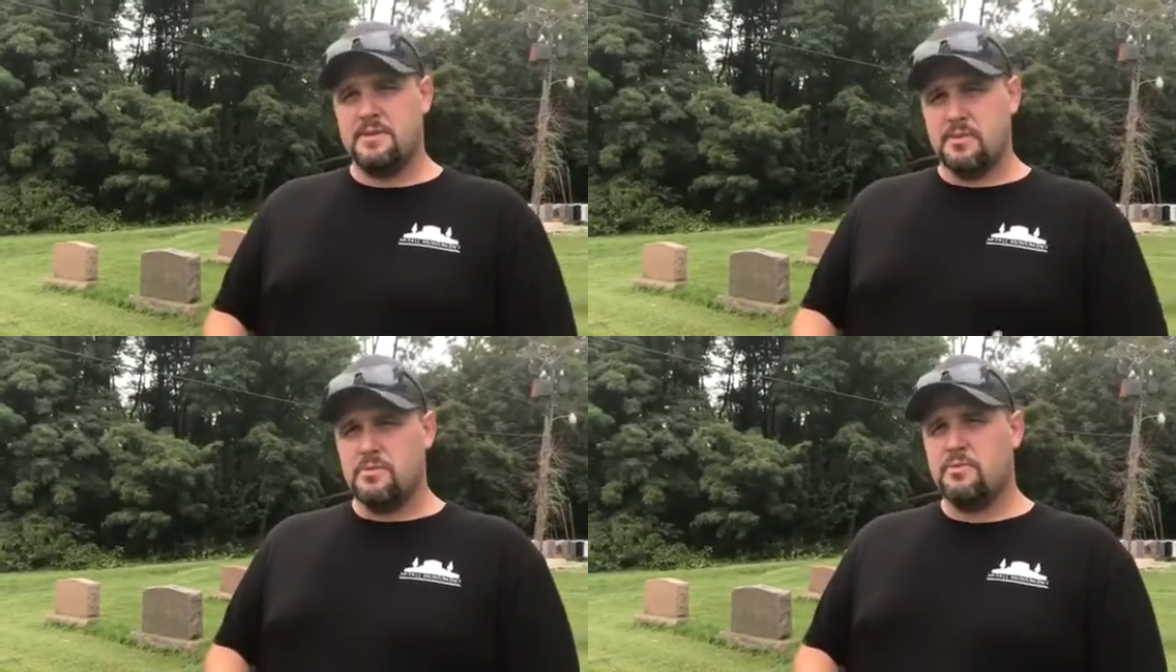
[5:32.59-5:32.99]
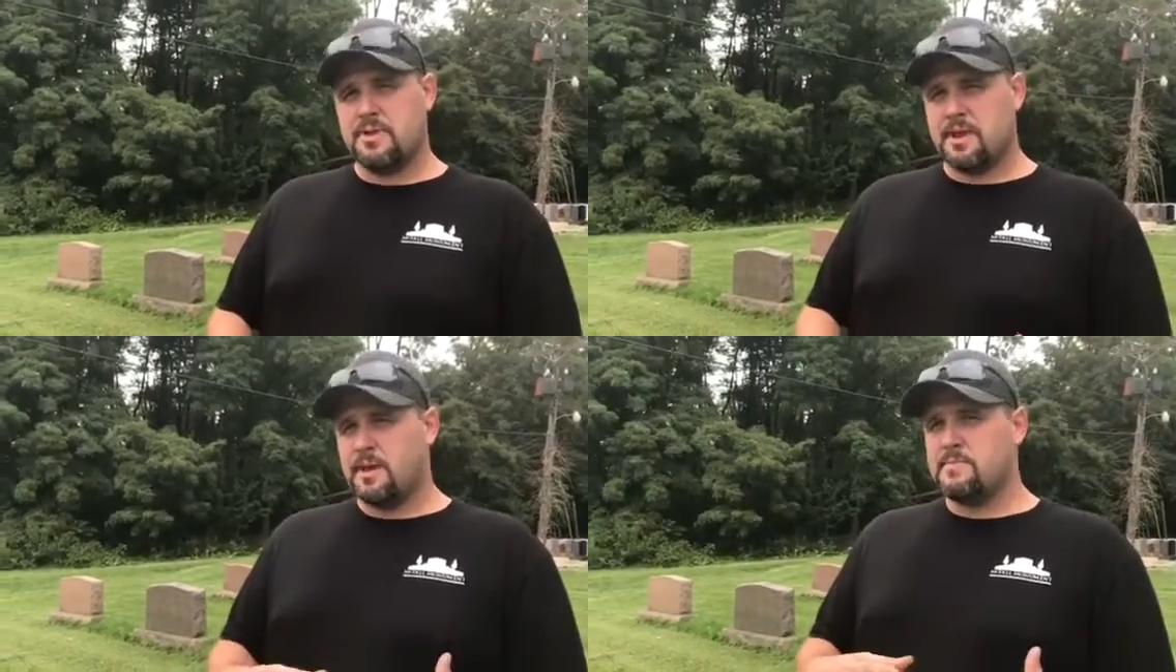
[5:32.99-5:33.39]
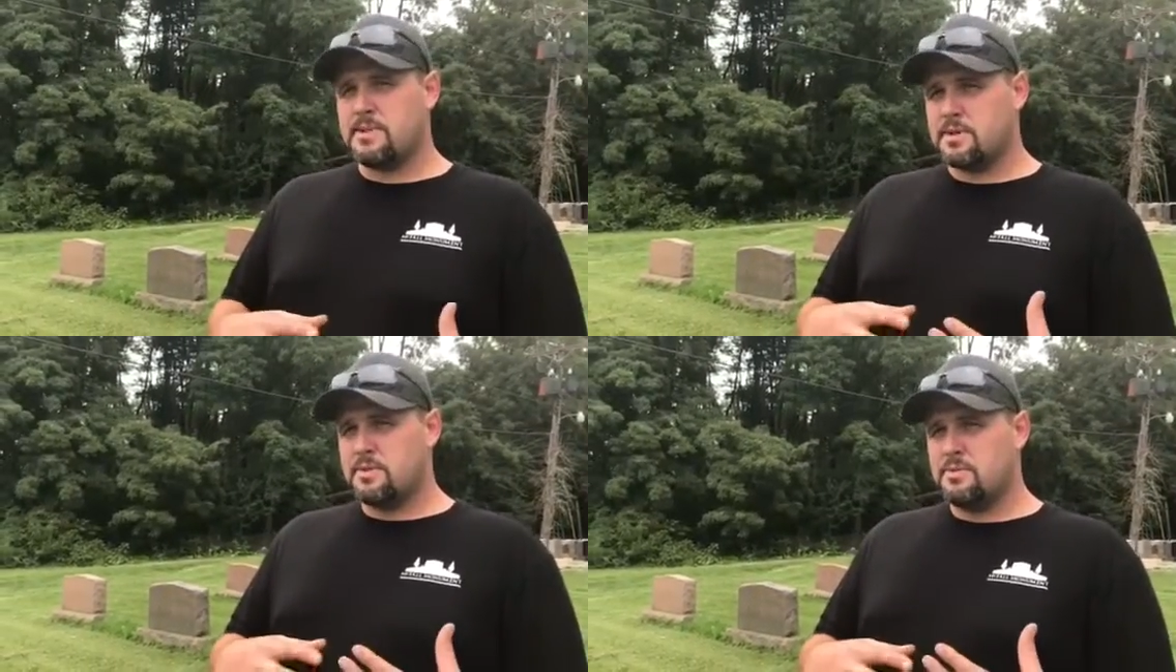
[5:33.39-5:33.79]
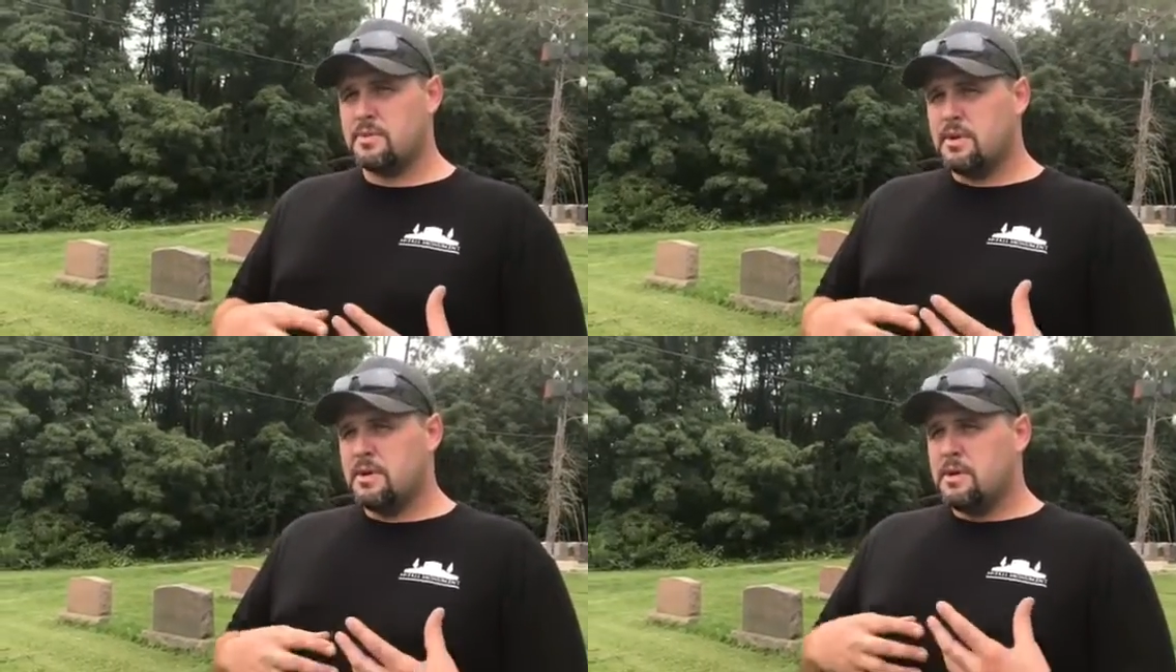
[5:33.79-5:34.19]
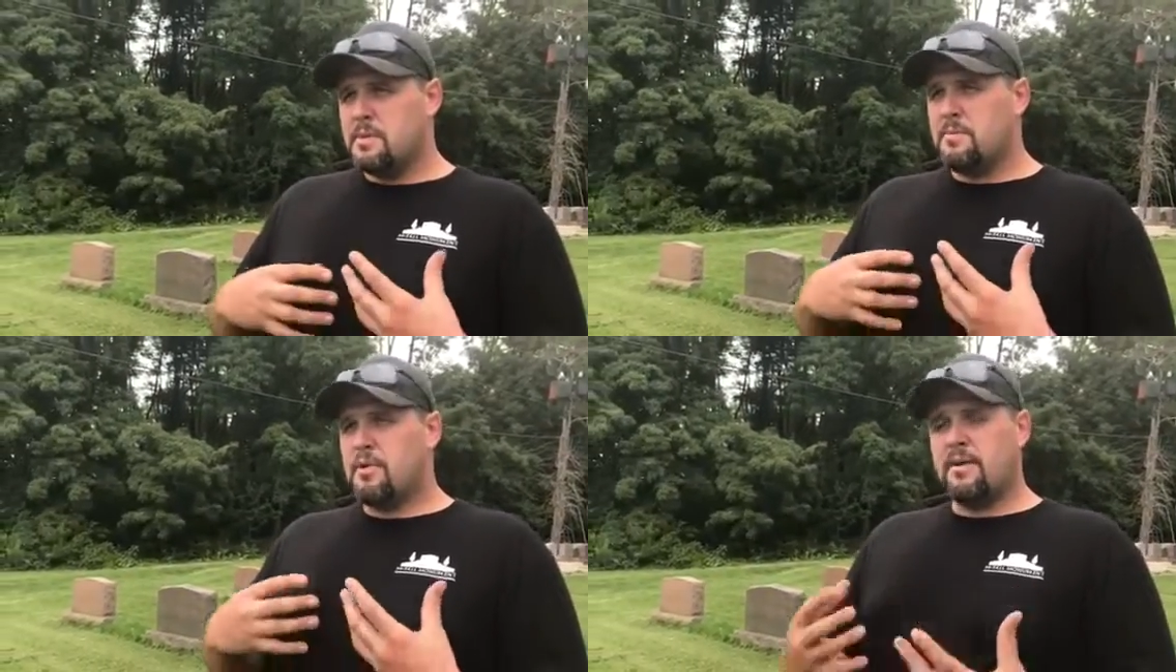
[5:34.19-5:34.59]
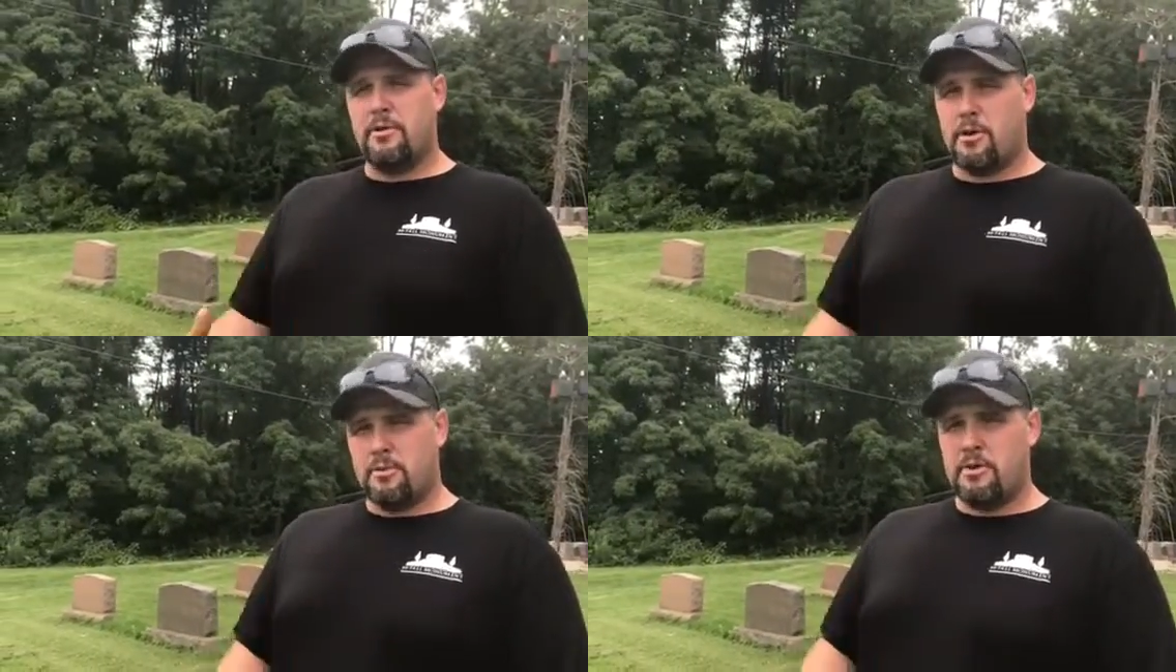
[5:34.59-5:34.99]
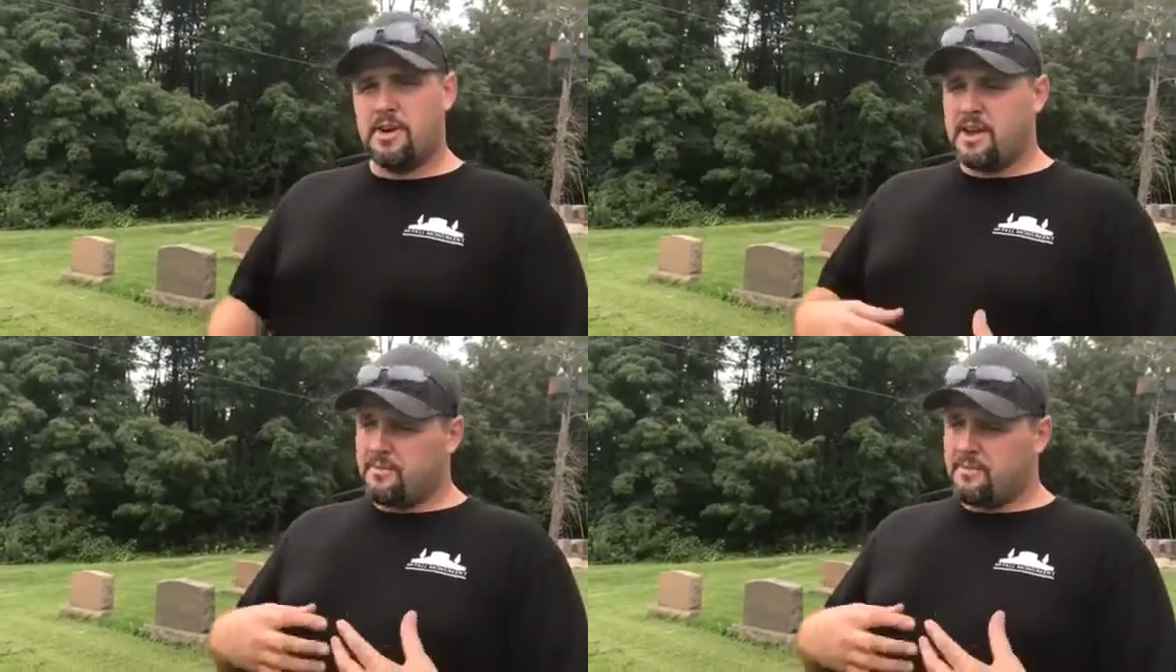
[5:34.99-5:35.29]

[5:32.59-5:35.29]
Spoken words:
Google when it comes to private artwork.